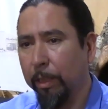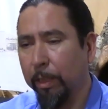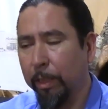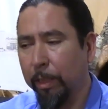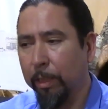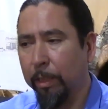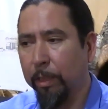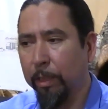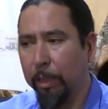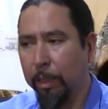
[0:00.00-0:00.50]

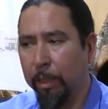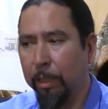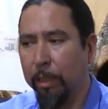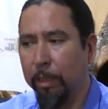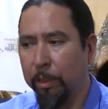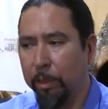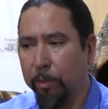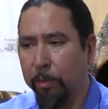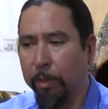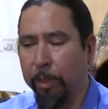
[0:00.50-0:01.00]
And
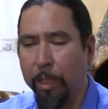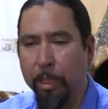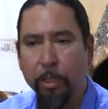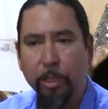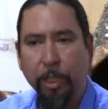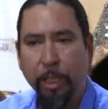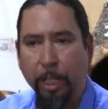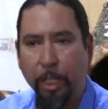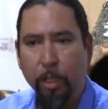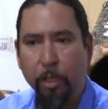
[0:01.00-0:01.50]
it's very
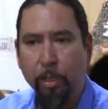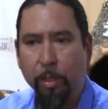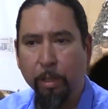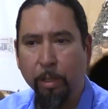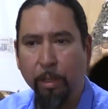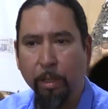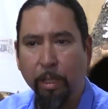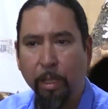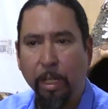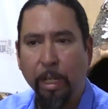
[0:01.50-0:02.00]

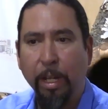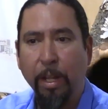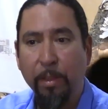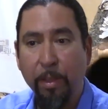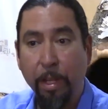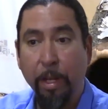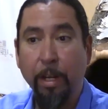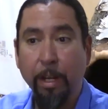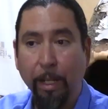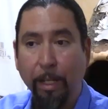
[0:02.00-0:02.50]
educational. And
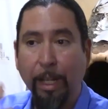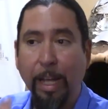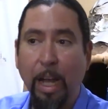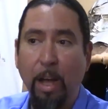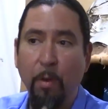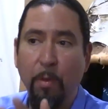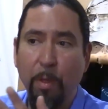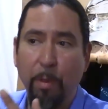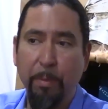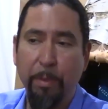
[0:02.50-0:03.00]
then
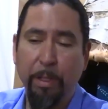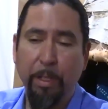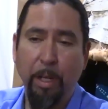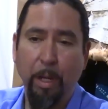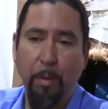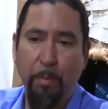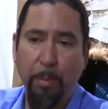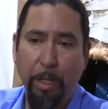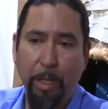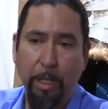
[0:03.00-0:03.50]
allow them to
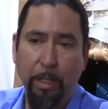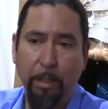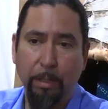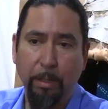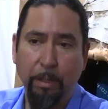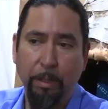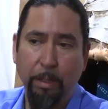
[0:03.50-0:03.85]
come in